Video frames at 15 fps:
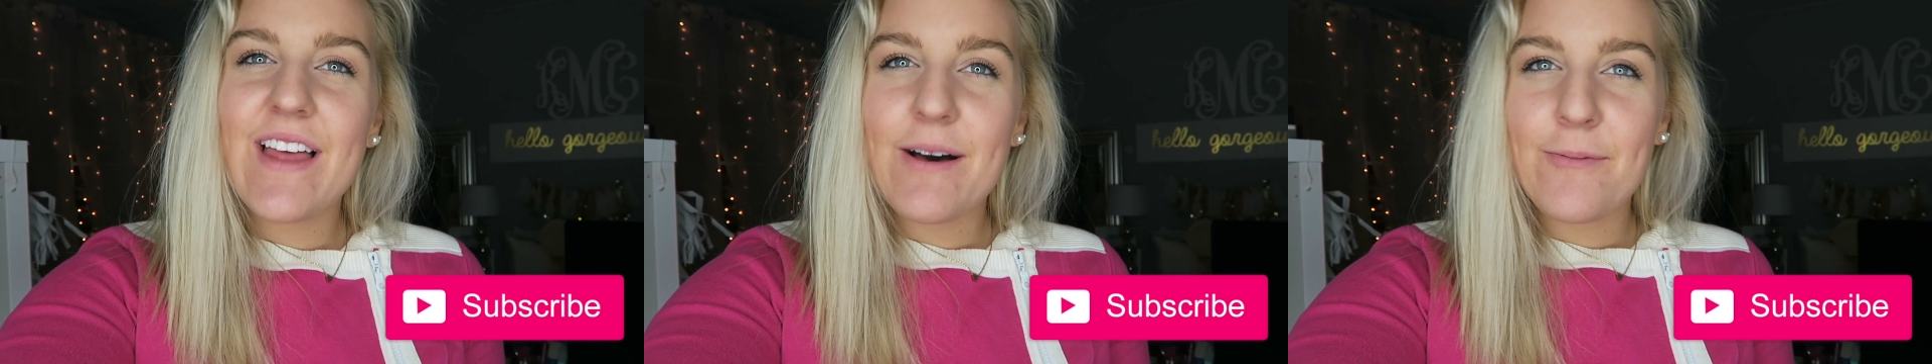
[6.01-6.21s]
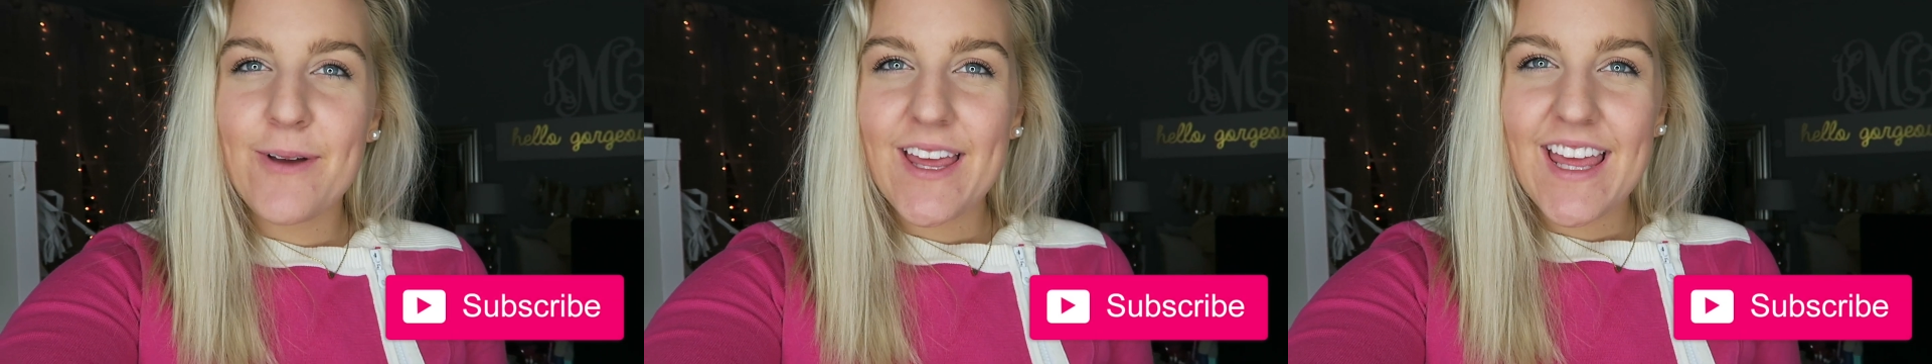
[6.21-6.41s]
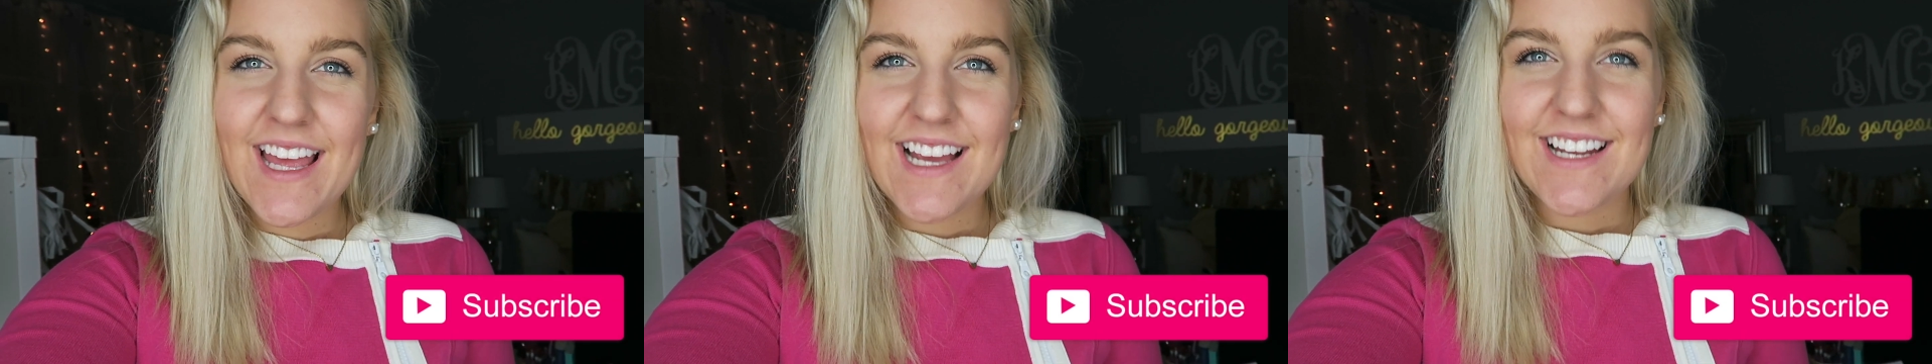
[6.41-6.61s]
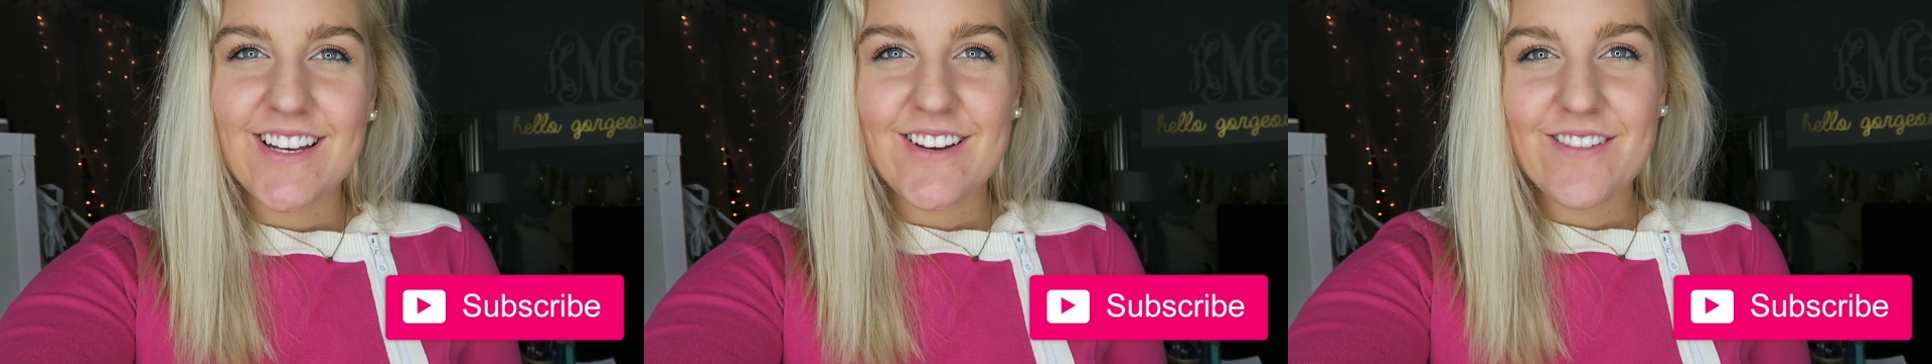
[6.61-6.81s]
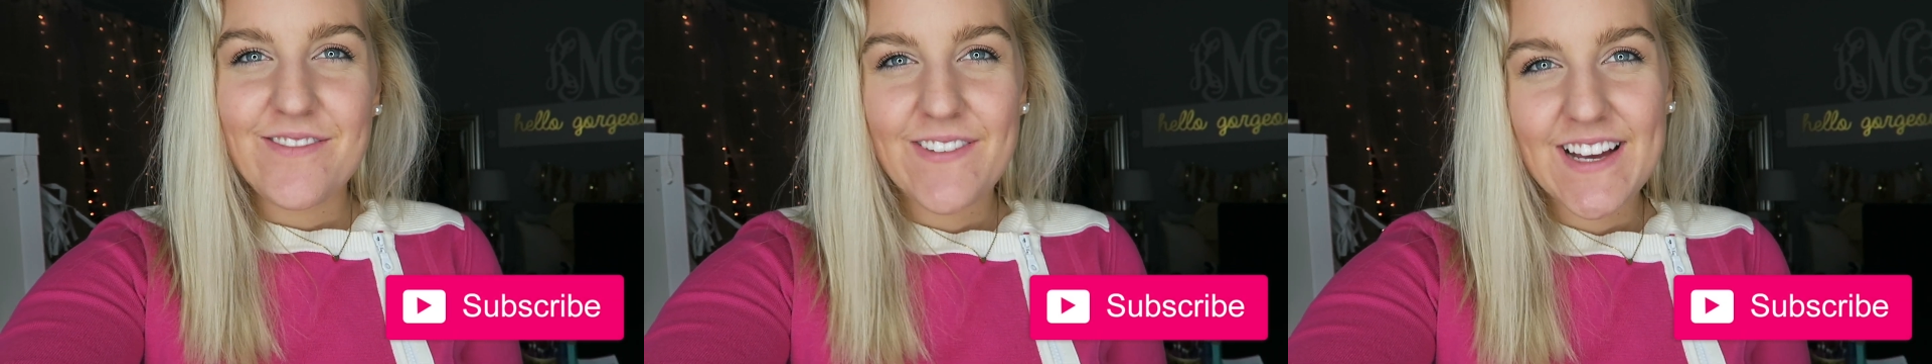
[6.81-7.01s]
That way you can get
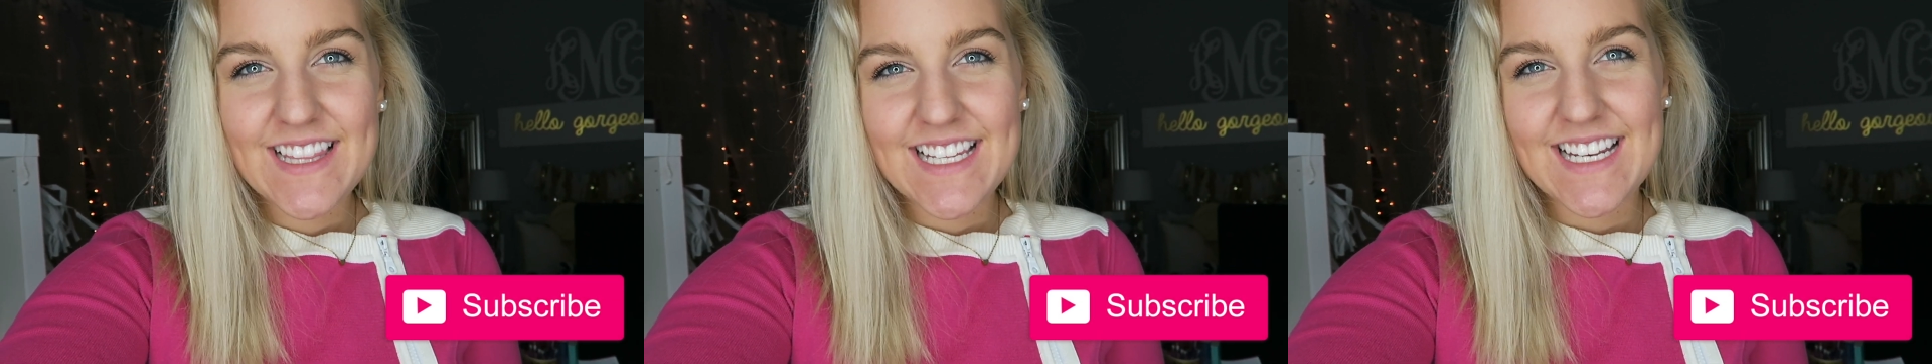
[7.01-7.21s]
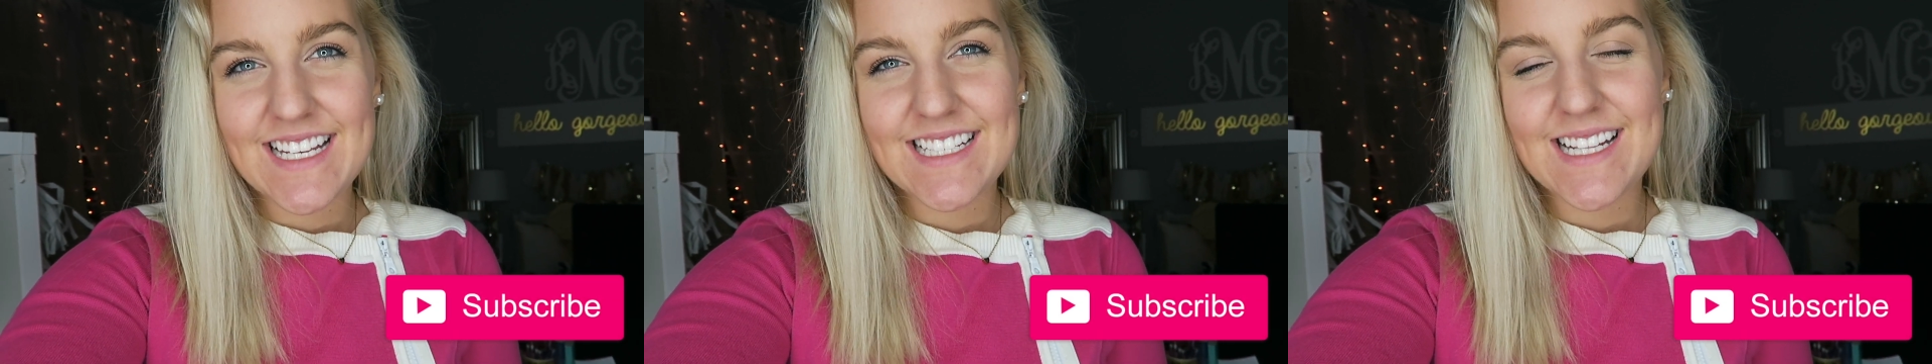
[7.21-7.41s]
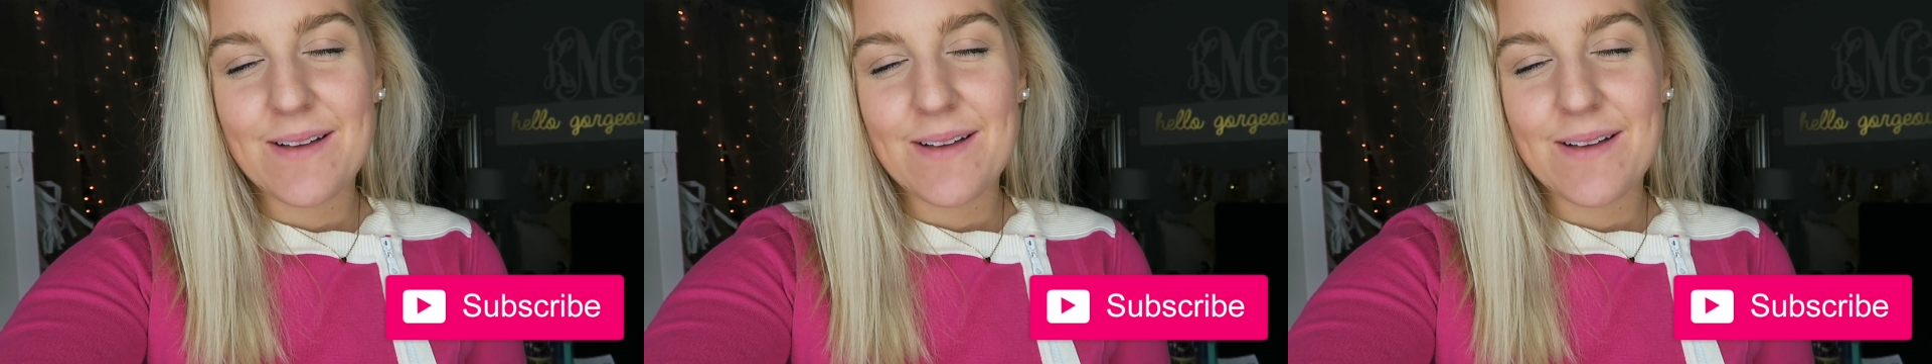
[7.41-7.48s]
notified the next